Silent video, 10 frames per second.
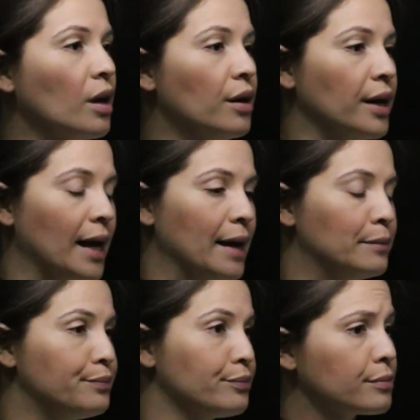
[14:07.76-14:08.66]
Okay,
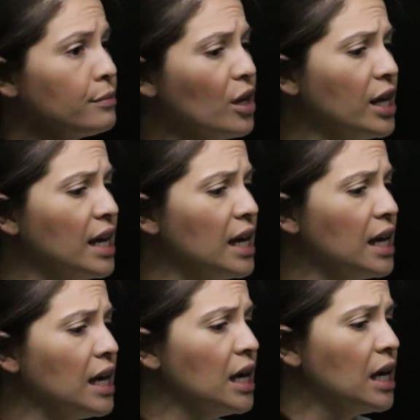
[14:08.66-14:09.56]

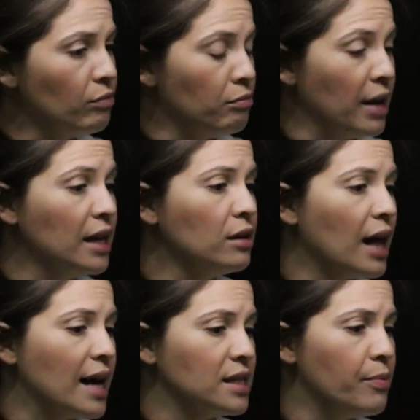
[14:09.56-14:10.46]
the medial
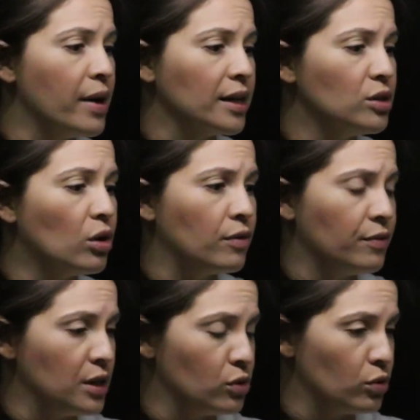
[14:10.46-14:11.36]
aspect of
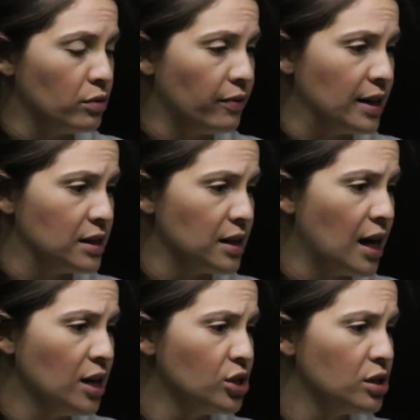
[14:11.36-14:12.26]
the dorsal venous
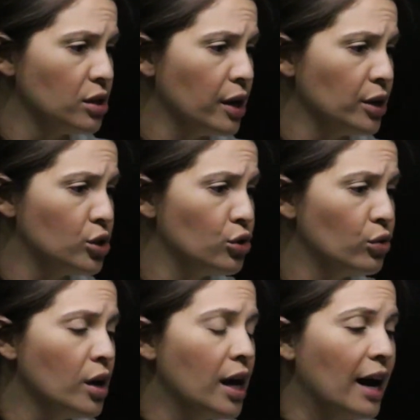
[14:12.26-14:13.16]
arch is going
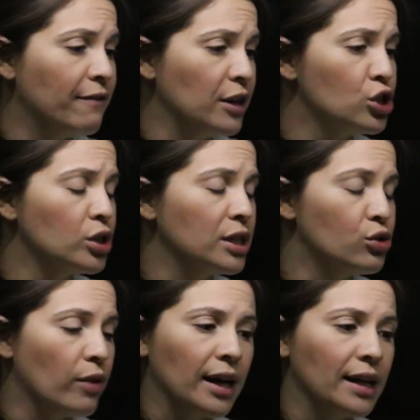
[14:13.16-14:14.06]
to eventually
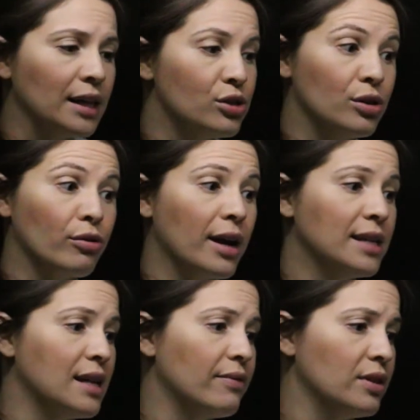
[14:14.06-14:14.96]
drain into the great
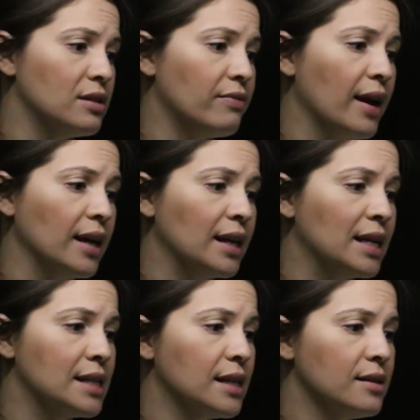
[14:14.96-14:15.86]
saphenous vein, and
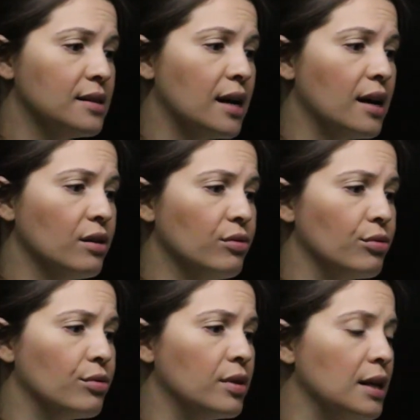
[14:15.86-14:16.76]
it does that
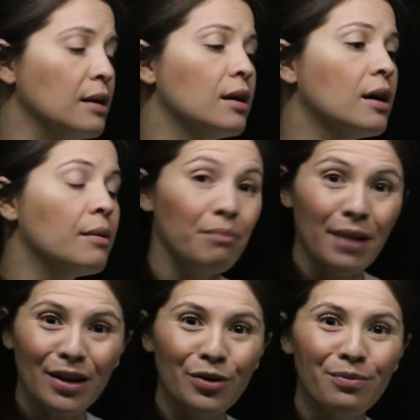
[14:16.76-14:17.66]
through the
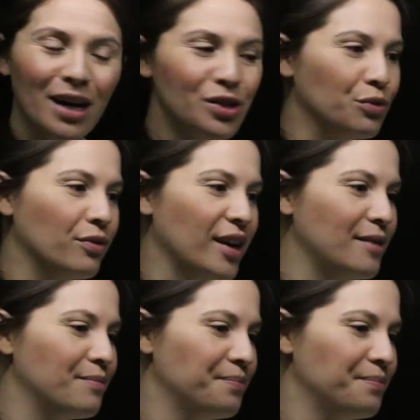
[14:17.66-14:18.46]
medial marginal vein.